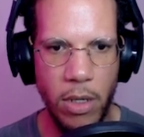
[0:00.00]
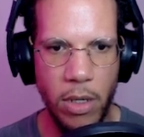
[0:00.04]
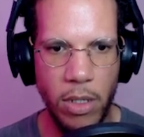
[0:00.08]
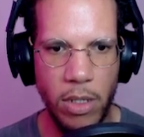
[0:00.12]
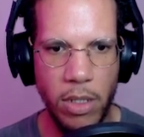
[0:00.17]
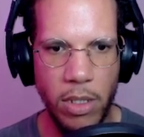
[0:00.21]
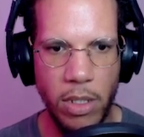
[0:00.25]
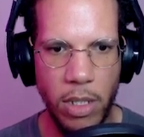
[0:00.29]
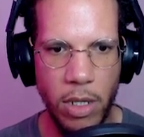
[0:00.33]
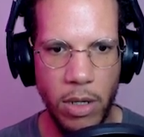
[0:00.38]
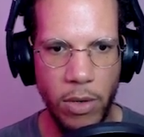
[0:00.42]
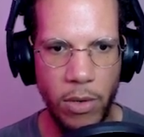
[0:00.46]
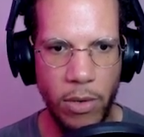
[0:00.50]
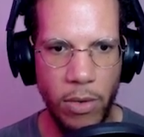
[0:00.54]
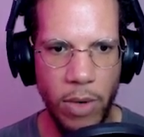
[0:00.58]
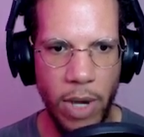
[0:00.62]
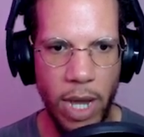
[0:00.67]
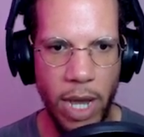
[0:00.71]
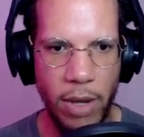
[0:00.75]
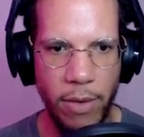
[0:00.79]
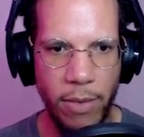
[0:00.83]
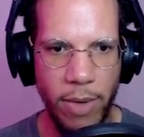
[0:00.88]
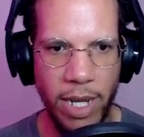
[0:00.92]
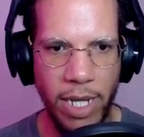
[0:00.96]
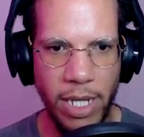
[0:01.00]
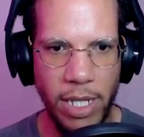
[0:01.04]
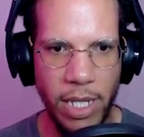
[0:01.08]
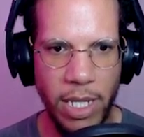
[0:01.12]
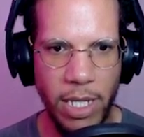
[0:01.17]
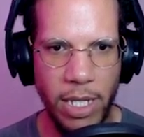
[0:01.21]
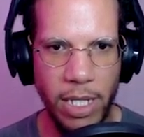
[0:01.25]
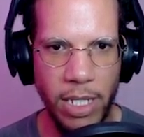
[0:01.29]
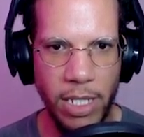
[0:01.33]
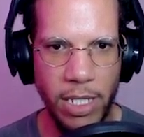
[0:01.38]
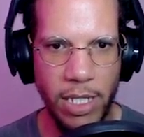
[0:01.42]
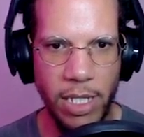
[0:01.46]
So, how do I
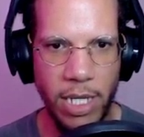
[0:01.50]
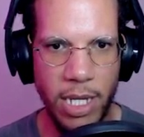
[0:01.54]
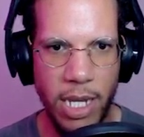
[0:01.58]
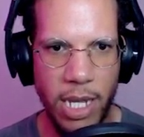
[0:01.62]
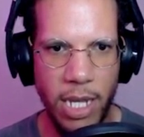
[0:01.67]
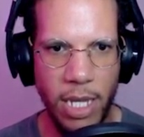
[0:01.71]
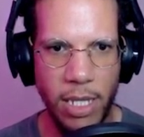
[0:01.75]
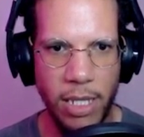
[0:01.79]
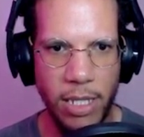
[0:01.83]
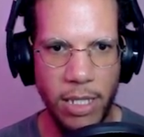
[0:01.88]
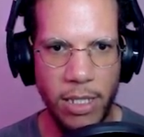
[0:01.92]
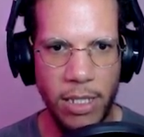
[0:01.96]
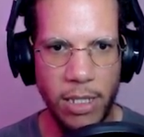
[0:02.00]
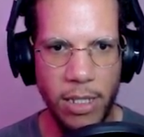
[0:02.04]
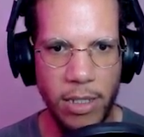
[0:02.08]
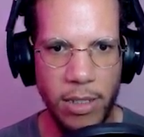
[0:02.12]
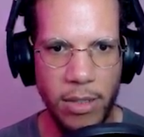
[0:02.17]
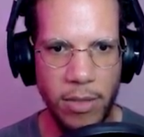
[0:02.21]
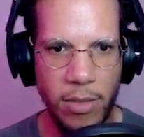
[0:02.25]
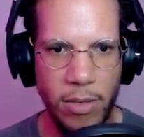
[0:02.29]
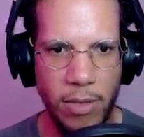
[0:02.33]
clean these stains?